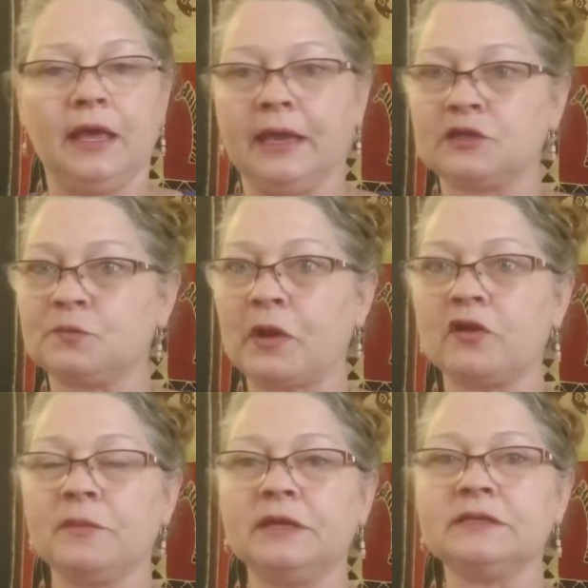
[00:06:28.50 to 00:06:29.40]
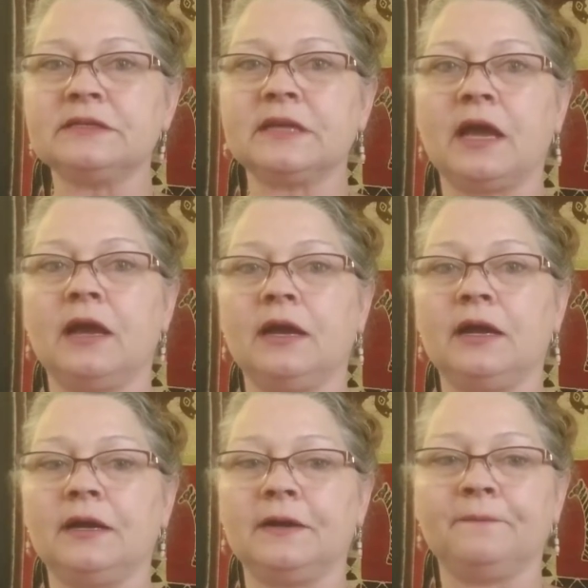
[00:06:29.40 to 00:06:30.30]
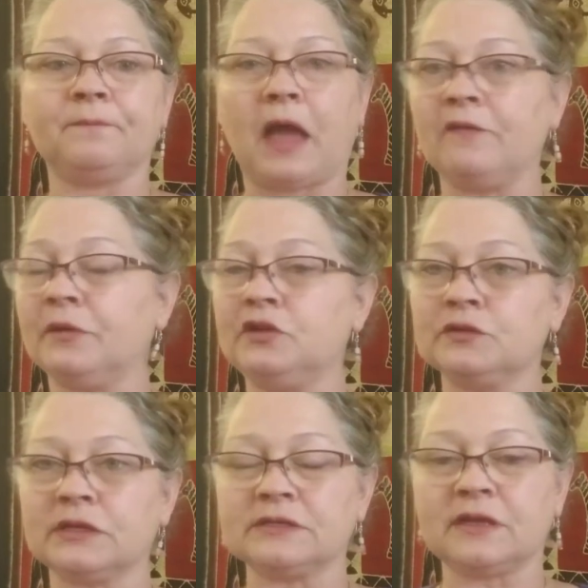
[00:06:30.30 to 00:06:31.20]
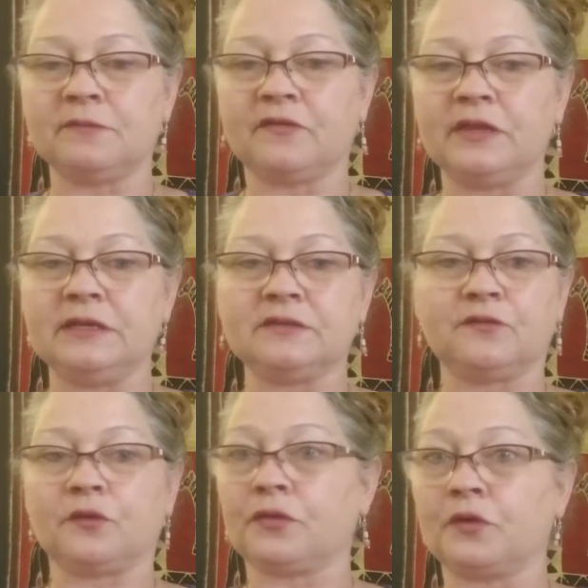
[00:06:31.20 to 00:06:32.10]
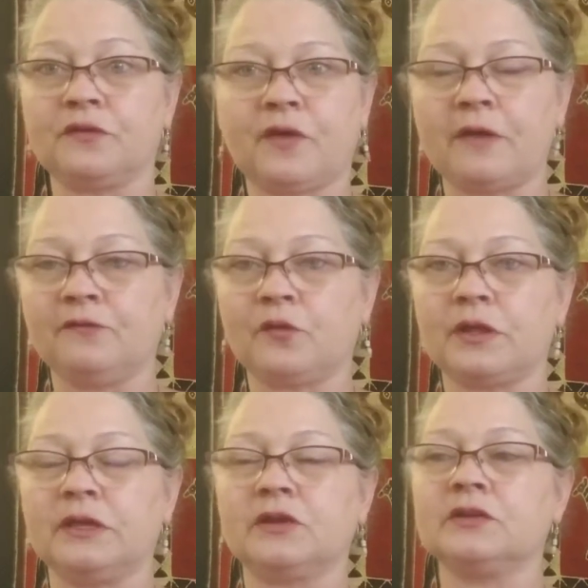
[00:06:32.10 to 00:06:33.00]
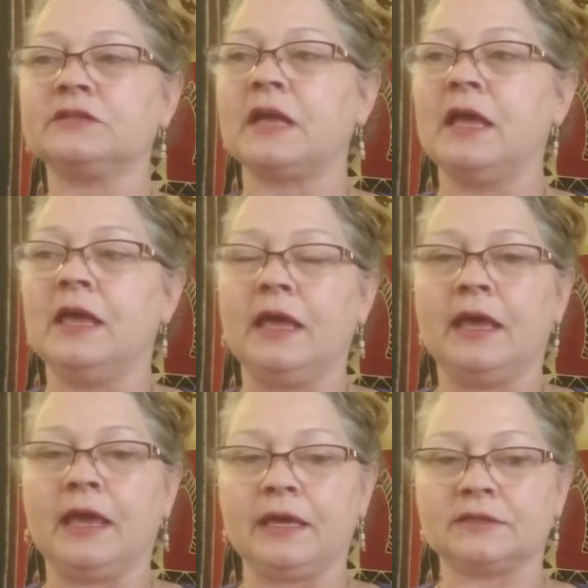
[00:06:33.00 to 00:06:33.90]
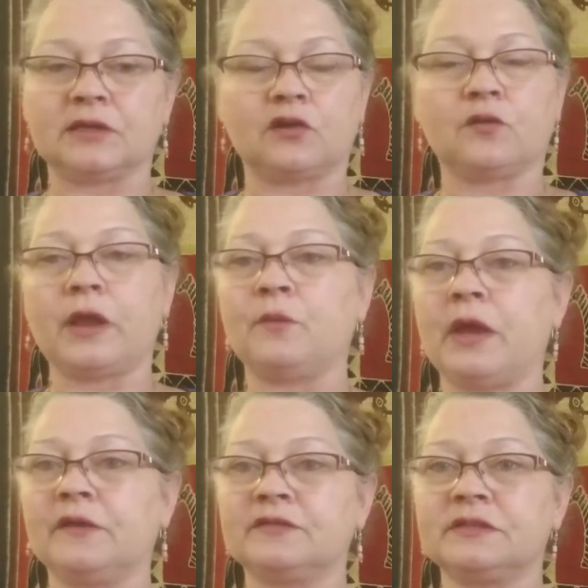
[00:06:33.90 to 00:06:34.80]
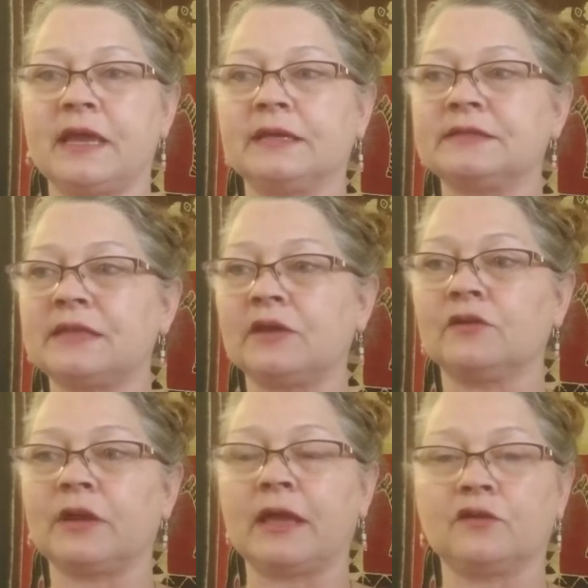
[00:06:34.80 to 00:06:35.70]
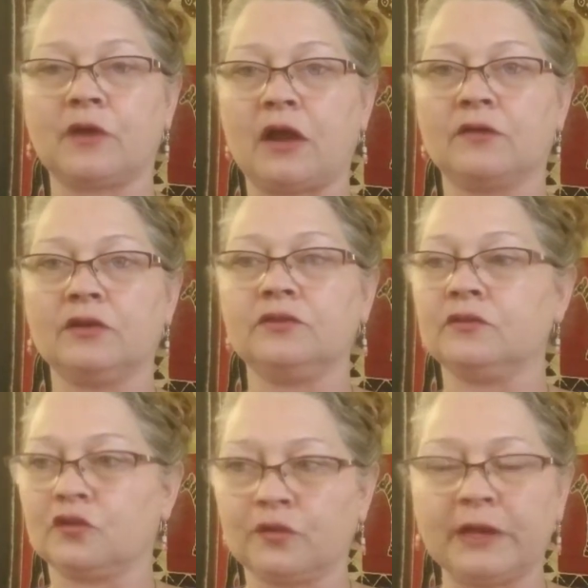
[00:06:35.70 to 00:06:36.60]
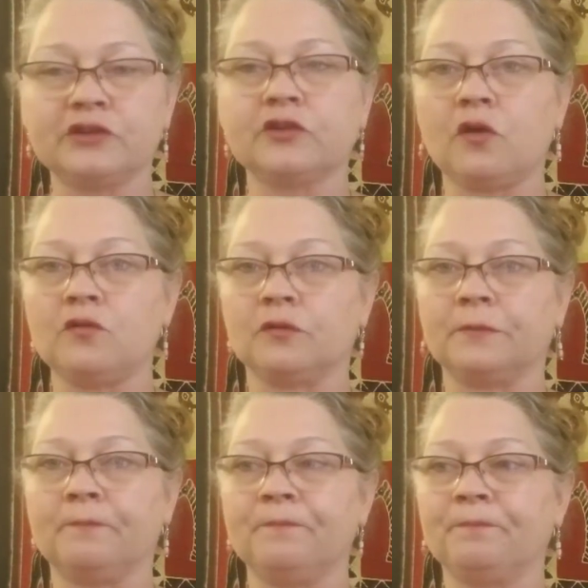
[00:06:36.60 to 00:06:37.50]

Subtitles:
Experiment. I've been using some of these for 35, 40 years. It's a great way of staying centered and grounded. Create your own.